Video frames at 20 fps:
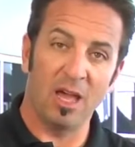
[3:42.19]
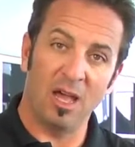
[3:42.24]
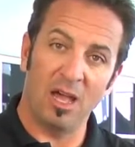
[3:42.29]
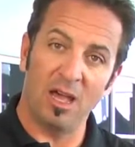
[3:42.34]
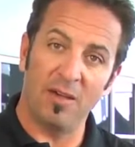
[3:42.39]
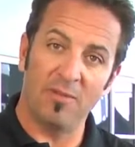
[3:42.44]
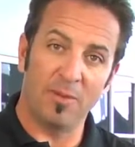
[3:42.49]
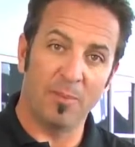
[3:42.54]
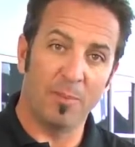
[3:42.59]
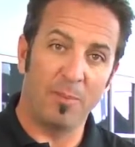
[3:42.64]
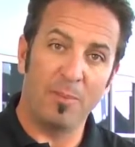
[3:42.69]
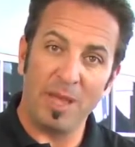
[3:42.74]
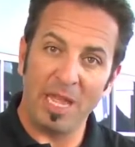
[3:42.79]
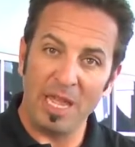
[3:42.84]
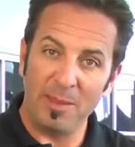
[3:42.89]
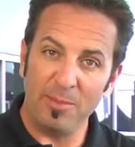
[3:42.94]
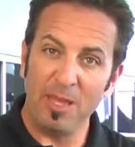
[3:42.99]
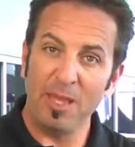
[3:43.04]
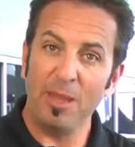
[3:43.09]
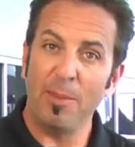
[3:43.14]
of a
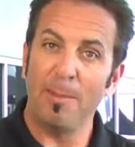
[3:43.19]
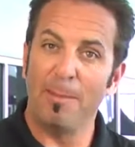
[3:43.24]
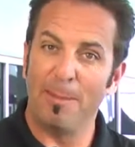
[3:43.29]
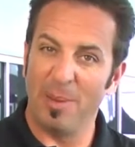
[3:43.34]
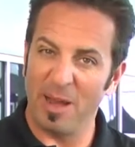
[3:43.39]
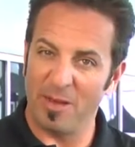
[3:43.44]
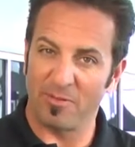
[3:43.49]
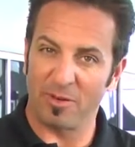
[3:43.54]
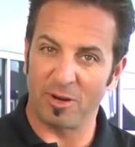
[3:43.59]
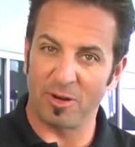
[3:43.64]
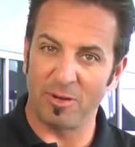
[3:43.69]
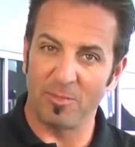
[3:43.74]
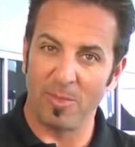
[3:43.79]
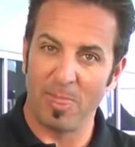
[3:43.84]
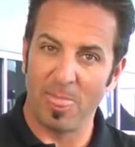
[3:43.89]
baby buffer.